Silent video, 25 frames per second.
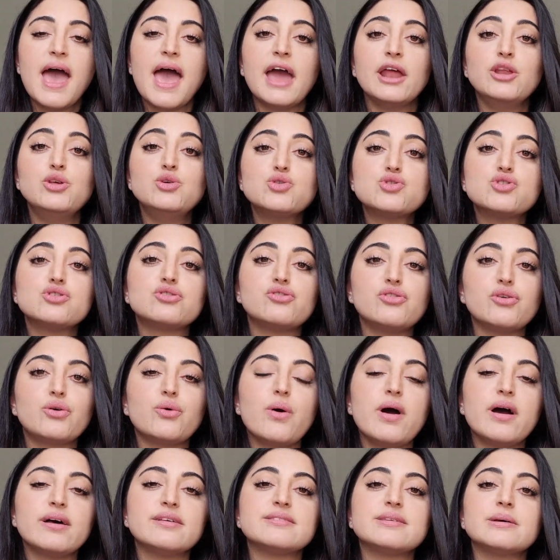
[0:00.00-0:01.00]
and you should
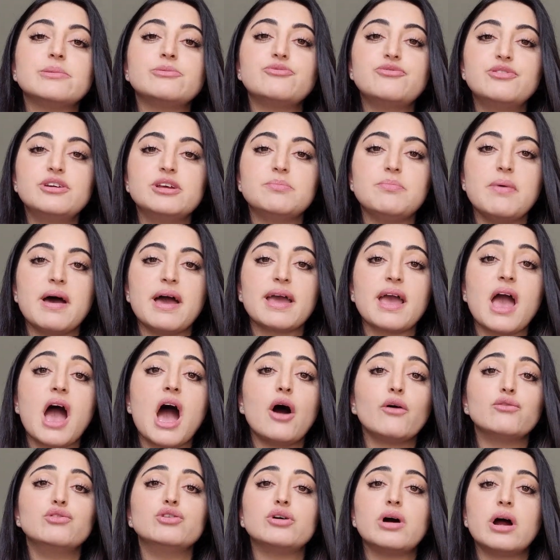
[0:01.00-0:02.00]
request some feedback,
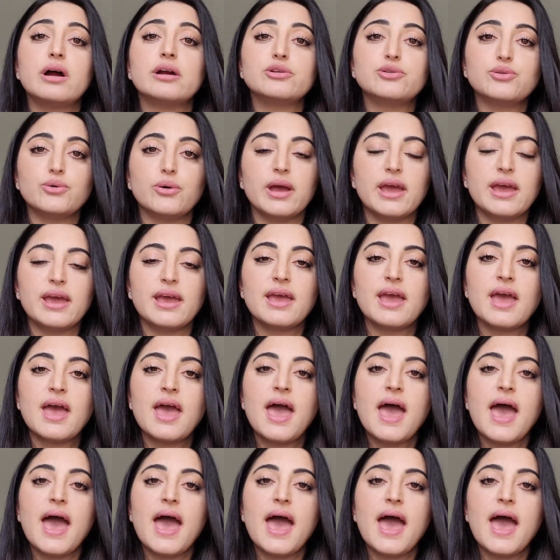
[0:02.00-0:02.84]
how you are doing.